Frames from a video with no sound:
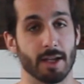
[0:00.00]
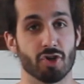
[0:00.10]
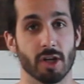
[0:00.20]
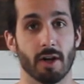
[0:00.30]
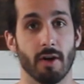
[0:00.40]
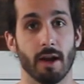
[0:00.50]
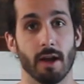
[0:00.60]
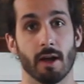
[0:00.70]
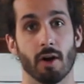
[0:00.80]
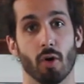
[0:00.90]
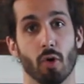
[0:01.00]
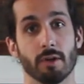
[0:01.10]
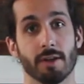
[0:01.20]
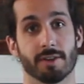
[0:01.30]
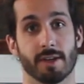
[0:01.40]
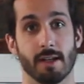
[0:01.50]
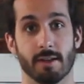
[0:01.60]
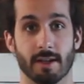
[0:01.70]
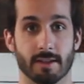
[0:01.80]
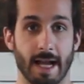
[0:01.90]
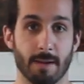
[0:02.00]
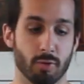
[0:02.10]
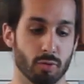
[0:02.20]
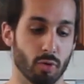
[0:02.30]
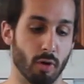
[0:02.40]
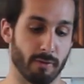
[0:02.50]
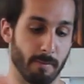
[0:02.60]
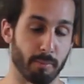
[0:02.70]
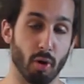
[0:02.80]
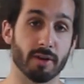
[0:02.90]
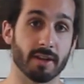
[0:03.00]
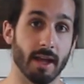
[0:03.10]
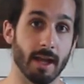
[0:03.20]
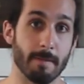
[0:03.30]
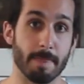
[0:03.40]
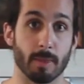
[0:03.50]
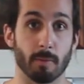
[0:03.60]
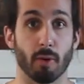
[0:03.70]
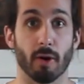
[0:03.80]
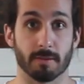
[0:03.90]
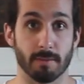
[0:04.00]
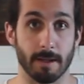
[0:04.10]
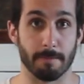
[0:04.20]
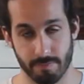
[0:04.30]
general, all the skills that help you to go from point A to point B.